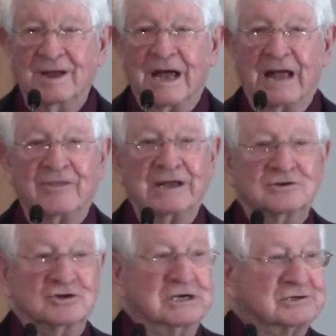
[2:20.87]
I think
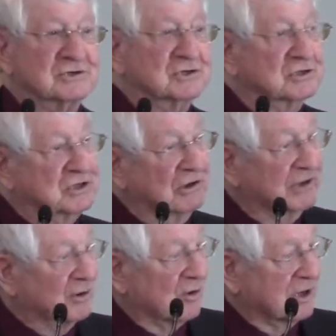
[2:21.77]
Jesus is still
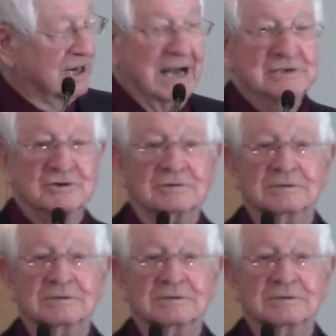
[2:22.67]
the organizer.